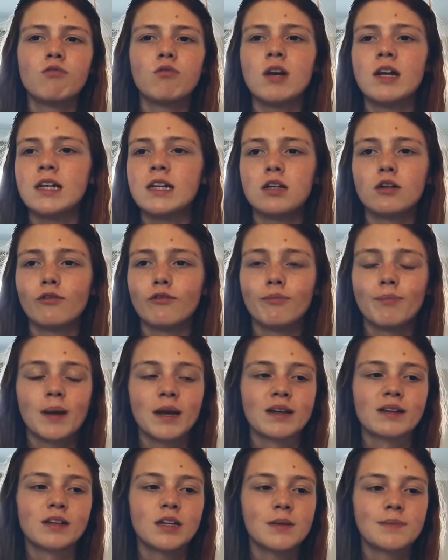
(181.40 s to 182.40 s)
really love
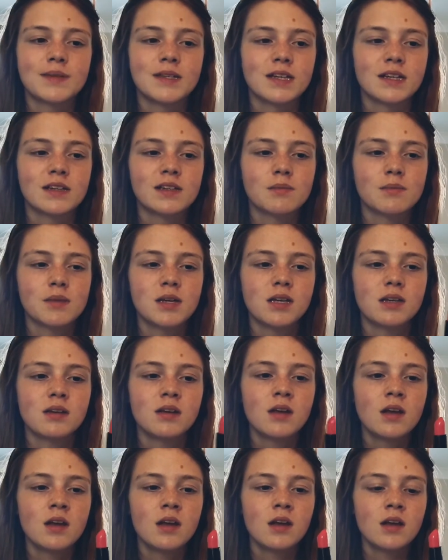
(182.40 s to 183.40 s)
pink lipsticks. I mean,
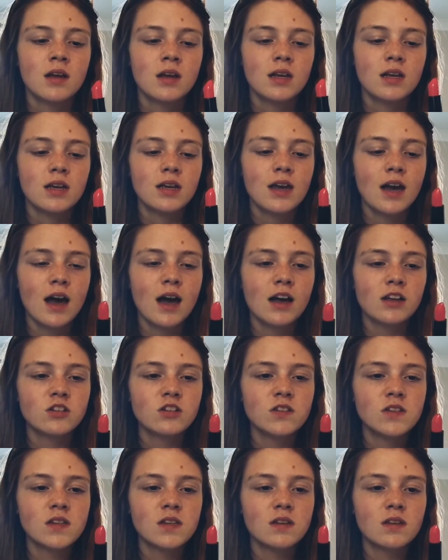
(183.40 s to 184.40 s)
yeah, I
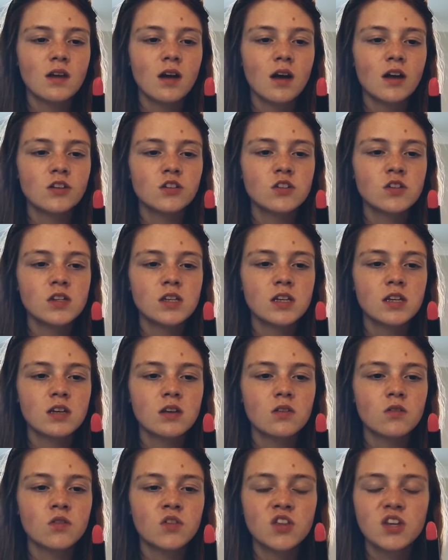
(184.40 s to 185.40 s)
just think
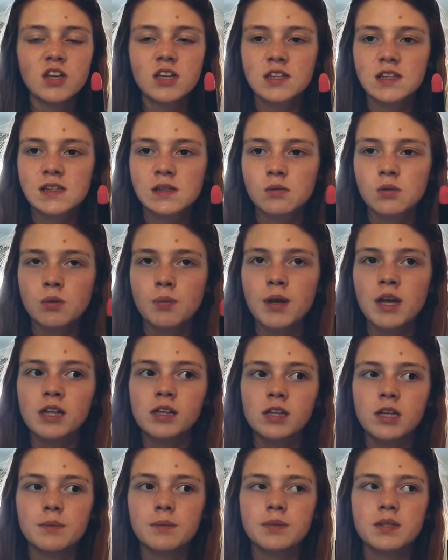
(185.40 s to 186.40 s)
the thing is with pink
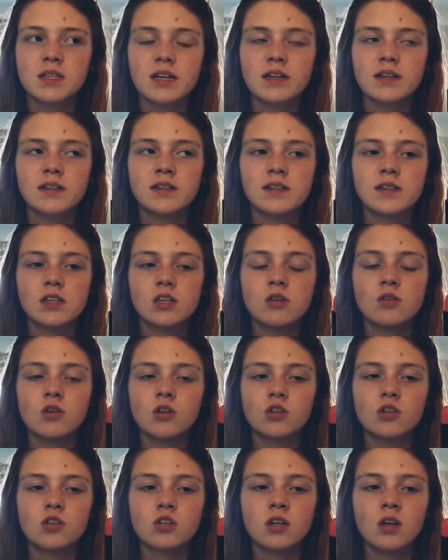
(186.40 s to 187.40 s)
lipsticks,
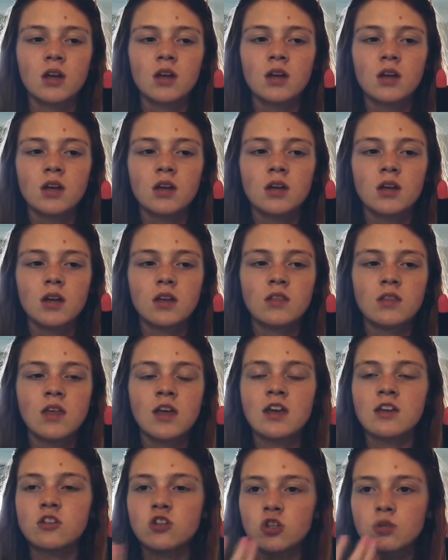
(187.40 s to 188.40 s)

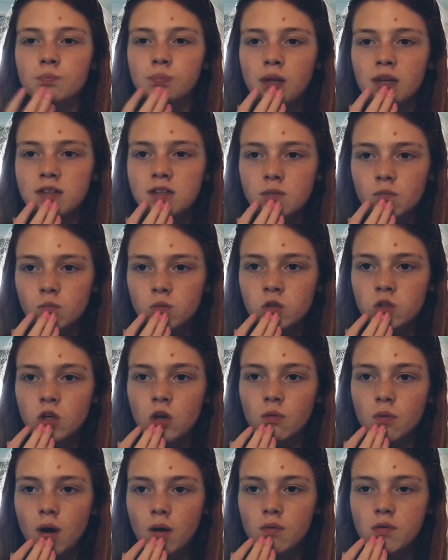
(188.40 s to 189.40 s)
they just blend in
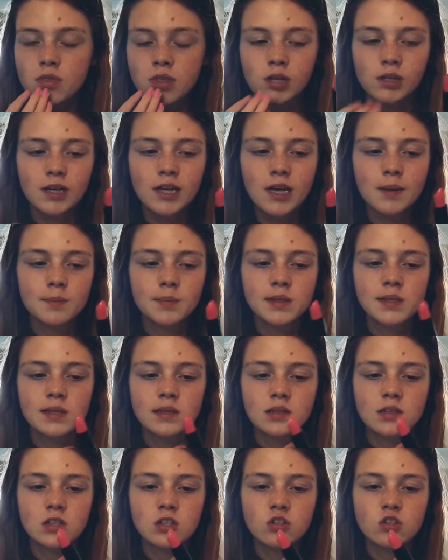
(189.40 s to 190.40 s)
so well with the lips,
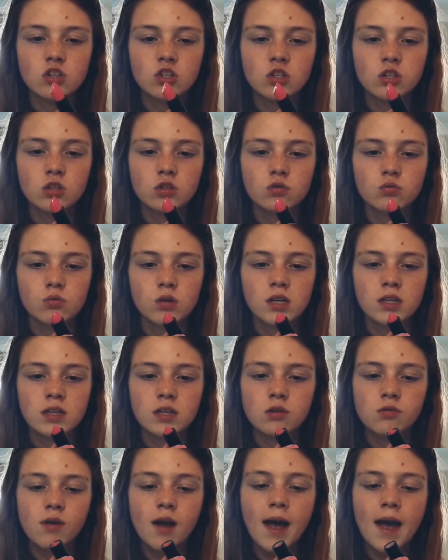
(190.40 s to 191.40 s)
and it just looks really
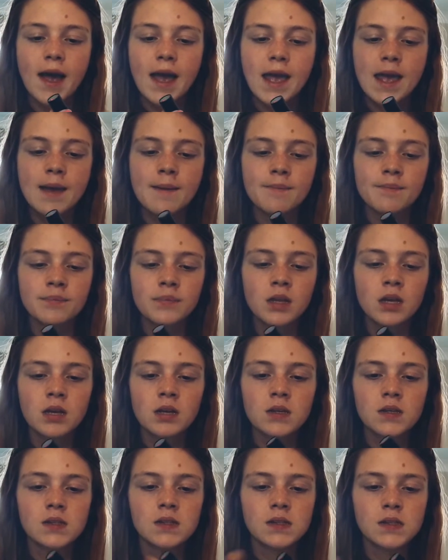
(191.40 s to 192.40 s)
great.
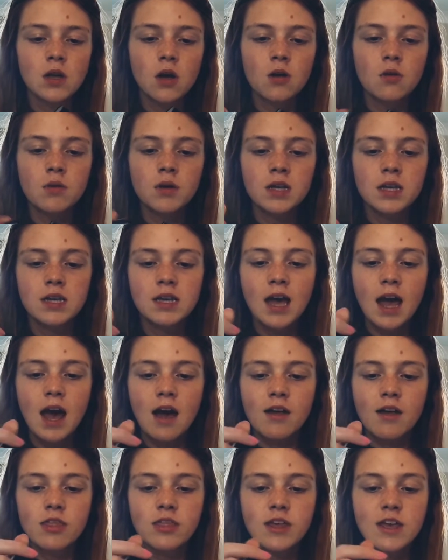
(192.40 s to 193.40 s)
So
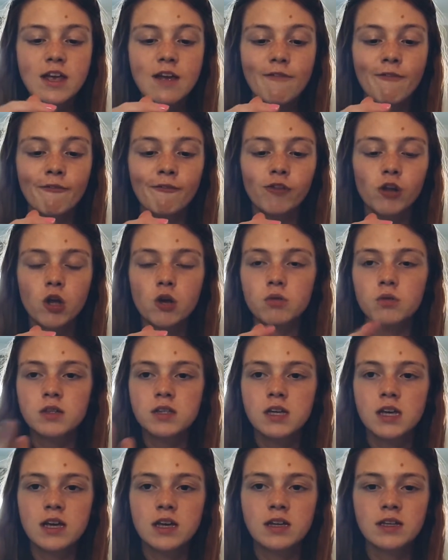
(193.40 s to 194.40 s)
yeah, the
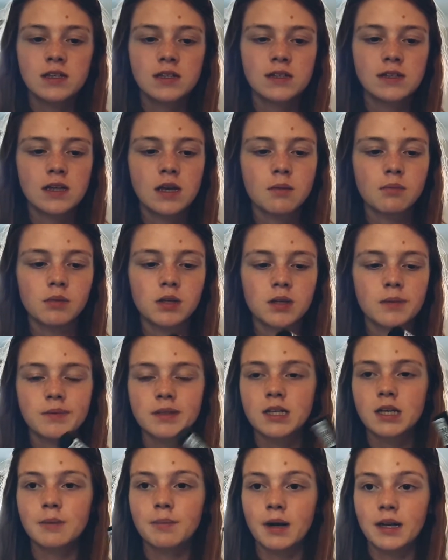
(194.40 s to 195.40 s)
Flotus
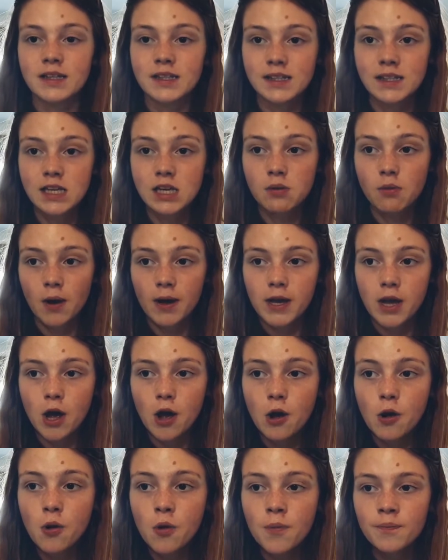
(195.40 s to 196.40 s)
lipstick by
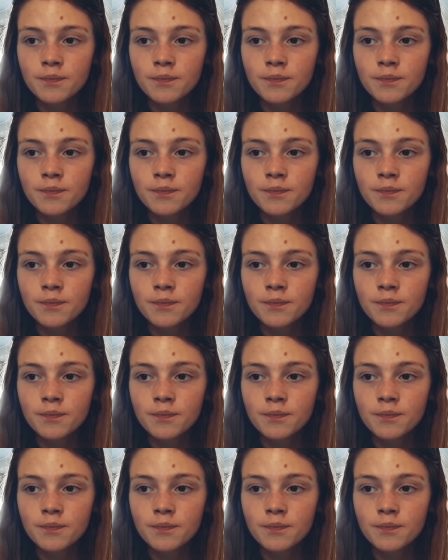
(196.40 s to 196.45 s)
C.Y.O.